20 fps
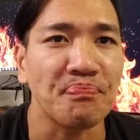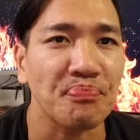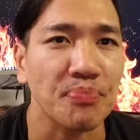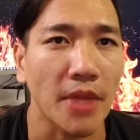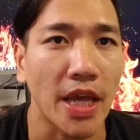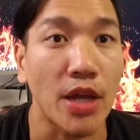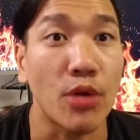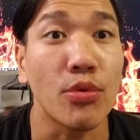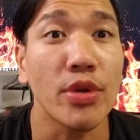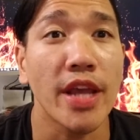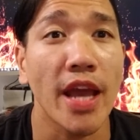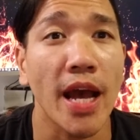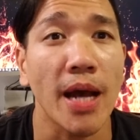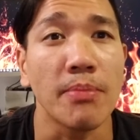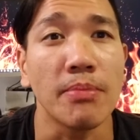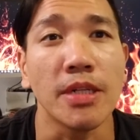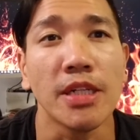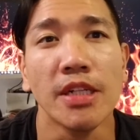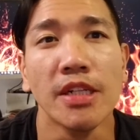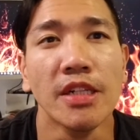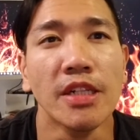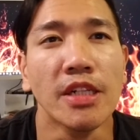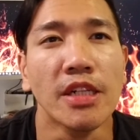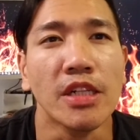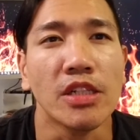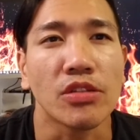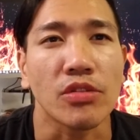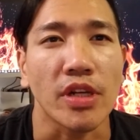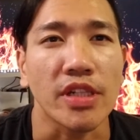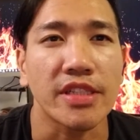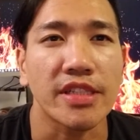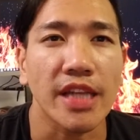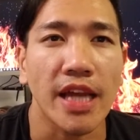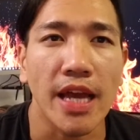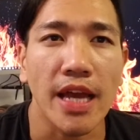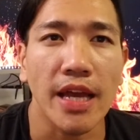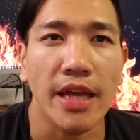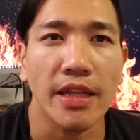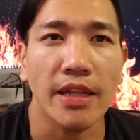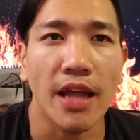And rehab. So I
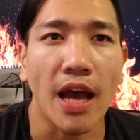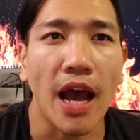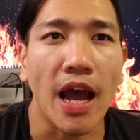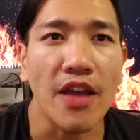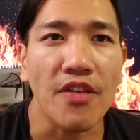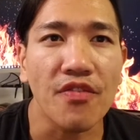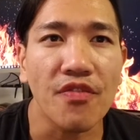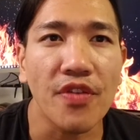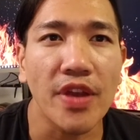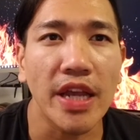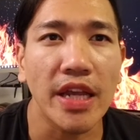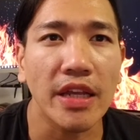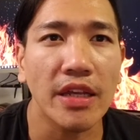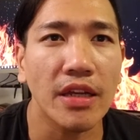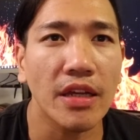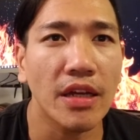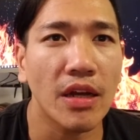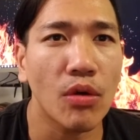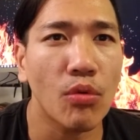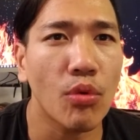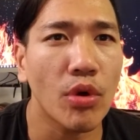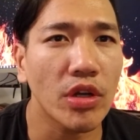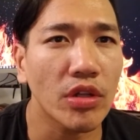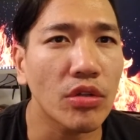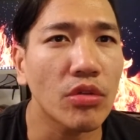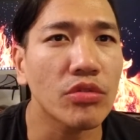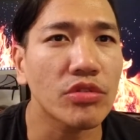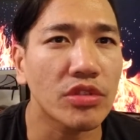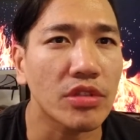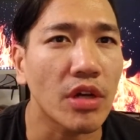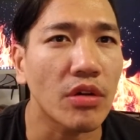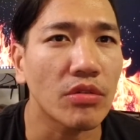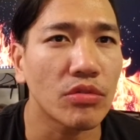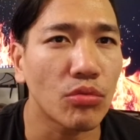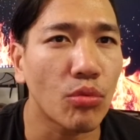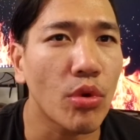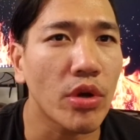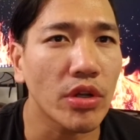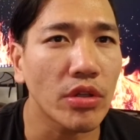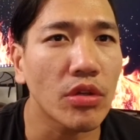said, I think uh, one of those,
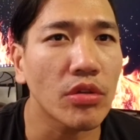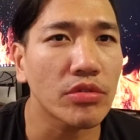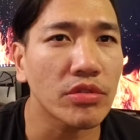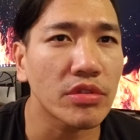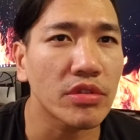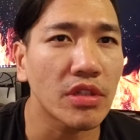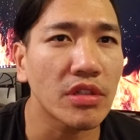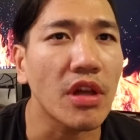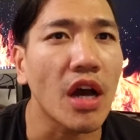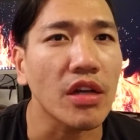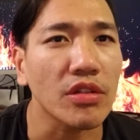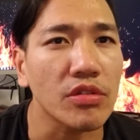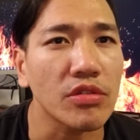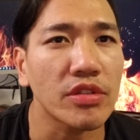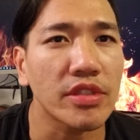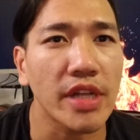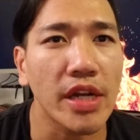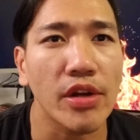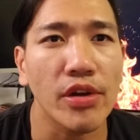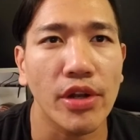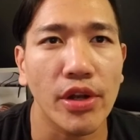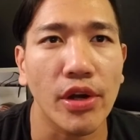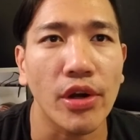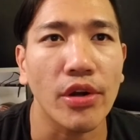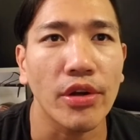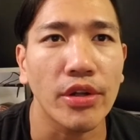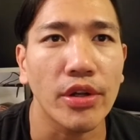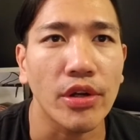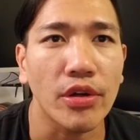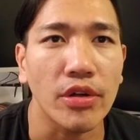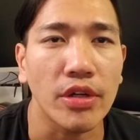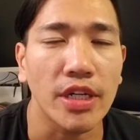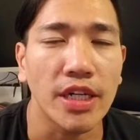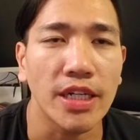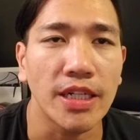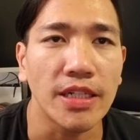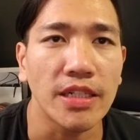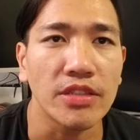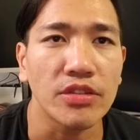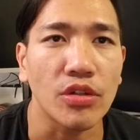one of those, the doctors there, they're, they're,
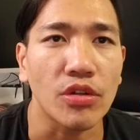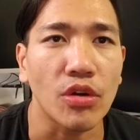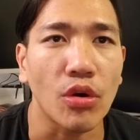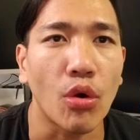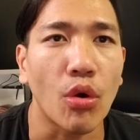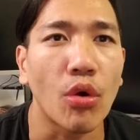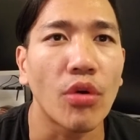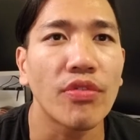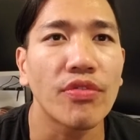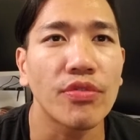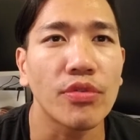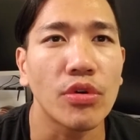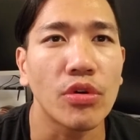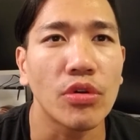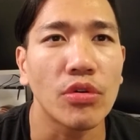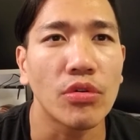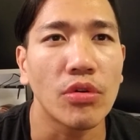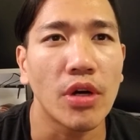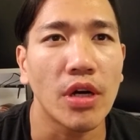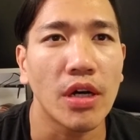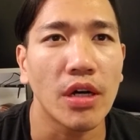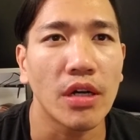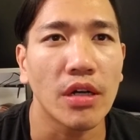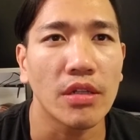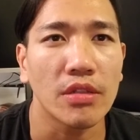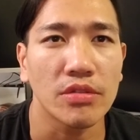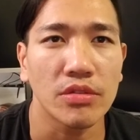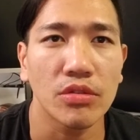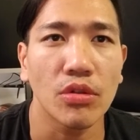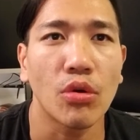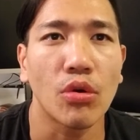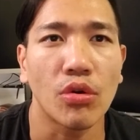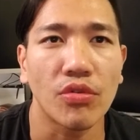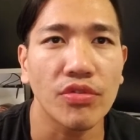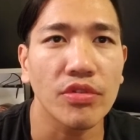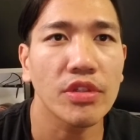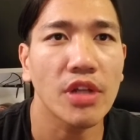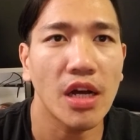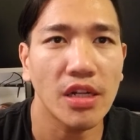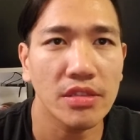uh, they're ortho, uh,
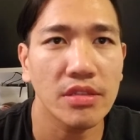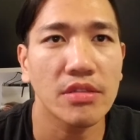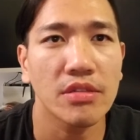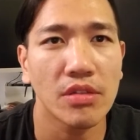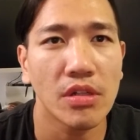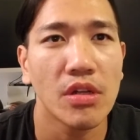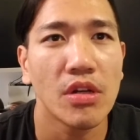orthodont.